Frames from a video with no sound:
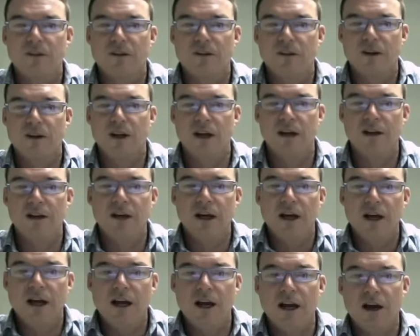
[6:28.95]
Yeah.
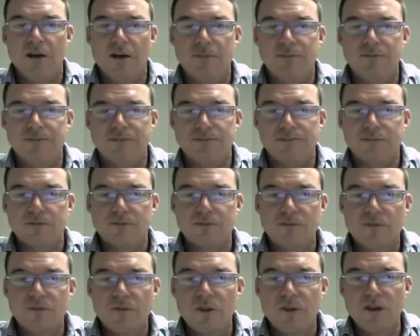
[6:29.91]

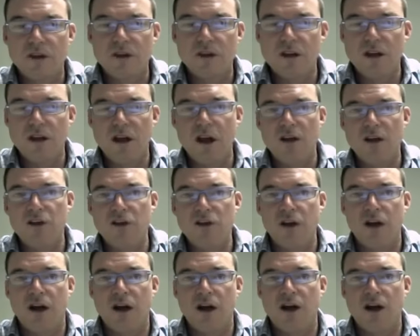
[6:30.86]
Yeah,
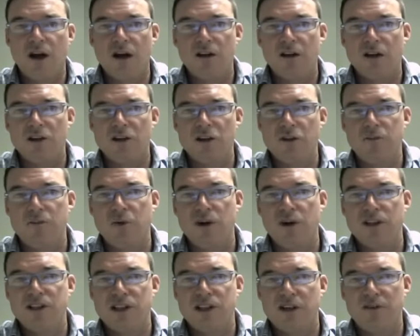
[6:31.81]
a
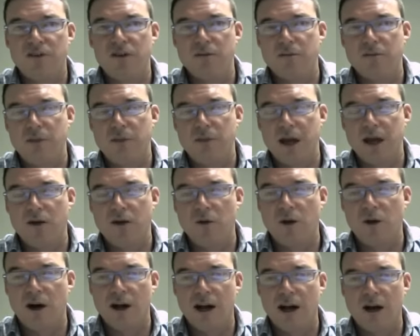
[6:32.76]
2.7
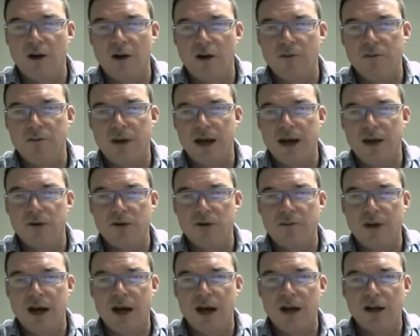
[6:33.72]
megawatt hour battery
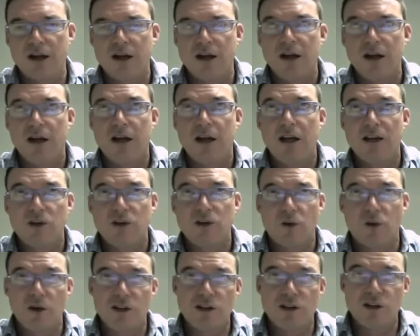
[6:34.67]
pack is
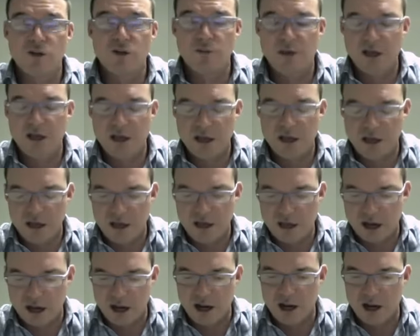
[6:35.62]
going to
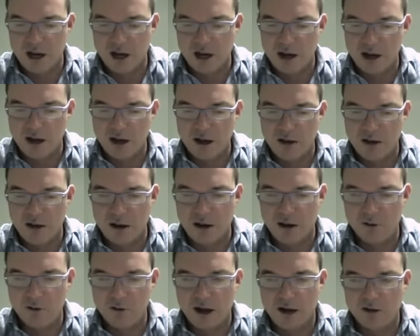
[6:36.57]
be
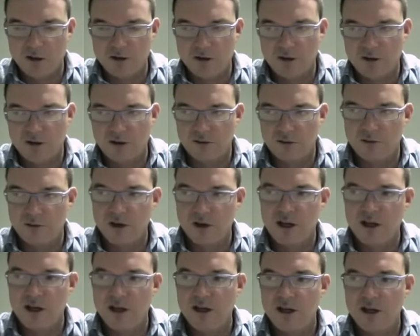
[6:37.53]
around
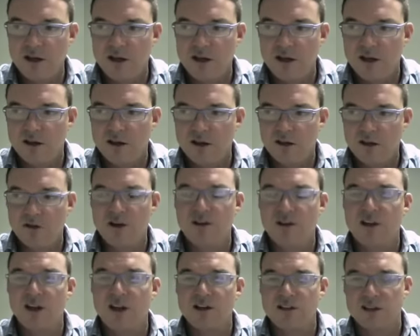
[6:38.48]

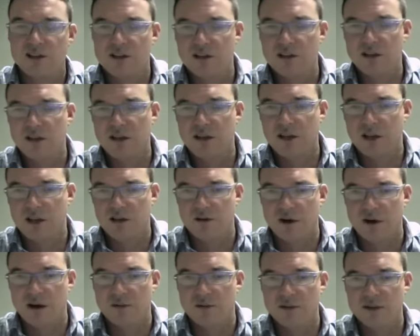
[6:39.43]
30,000
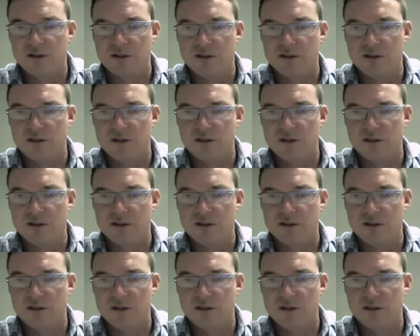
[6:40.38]
kilograms.